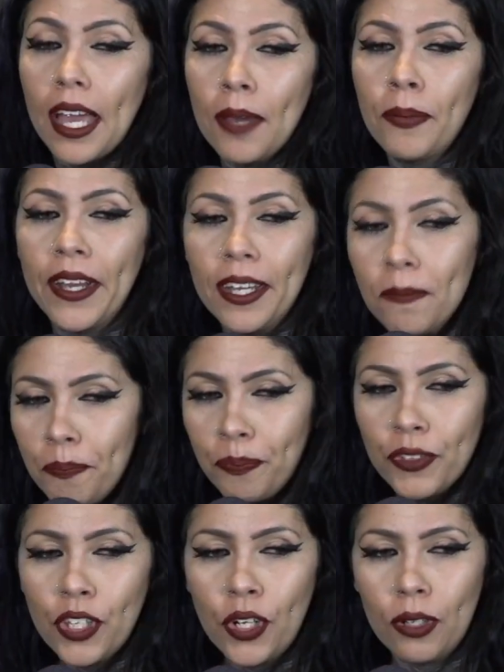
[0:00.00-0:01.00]
But,
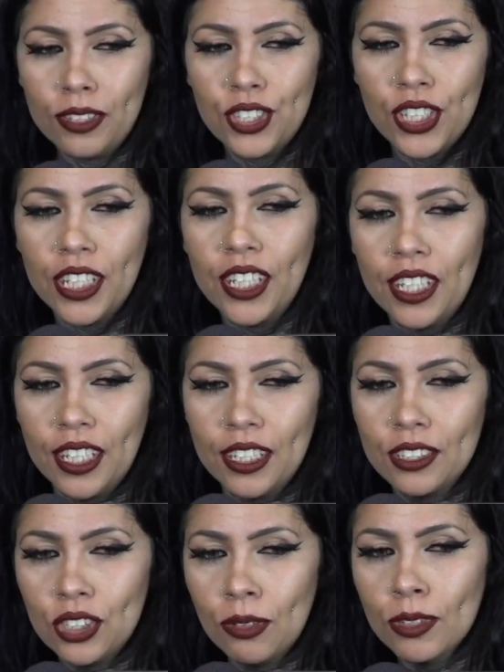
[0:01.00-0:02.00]
you know,
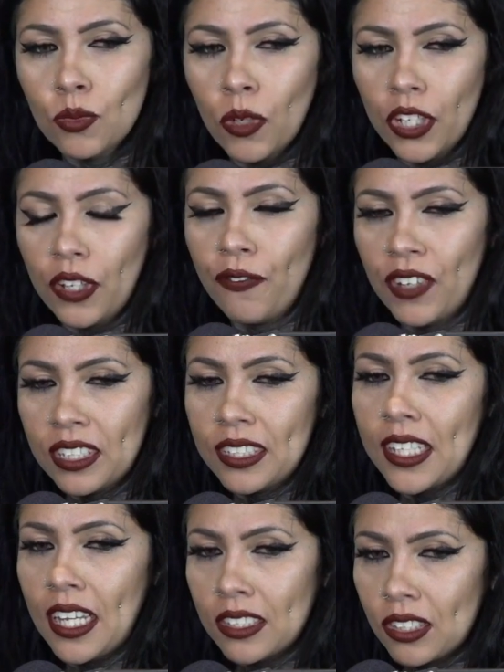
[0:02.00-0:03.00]
she was one of the first
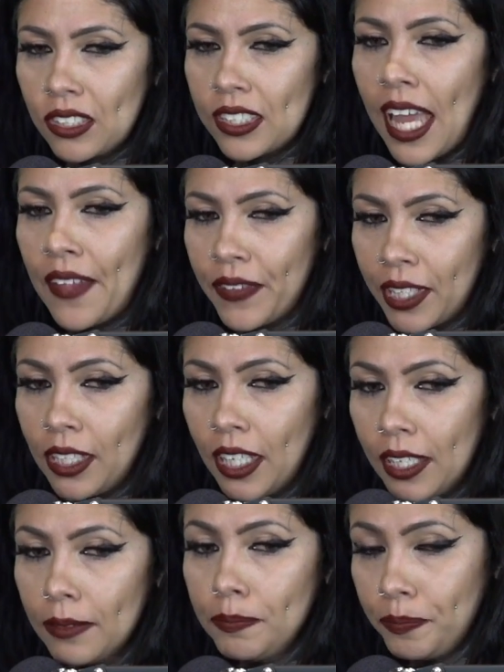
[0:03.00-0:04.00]
dancers at the
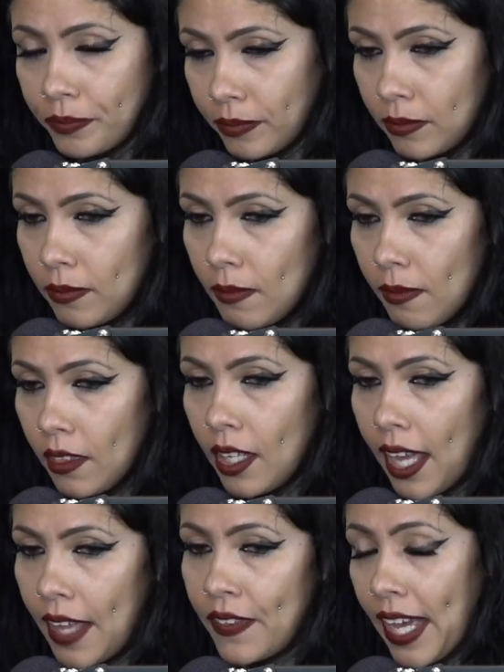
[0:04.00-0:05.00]
club
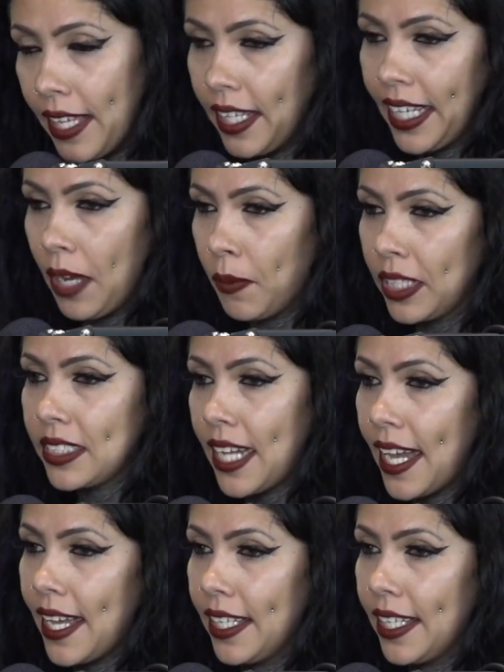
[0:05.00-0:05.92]
that, like, I worked at.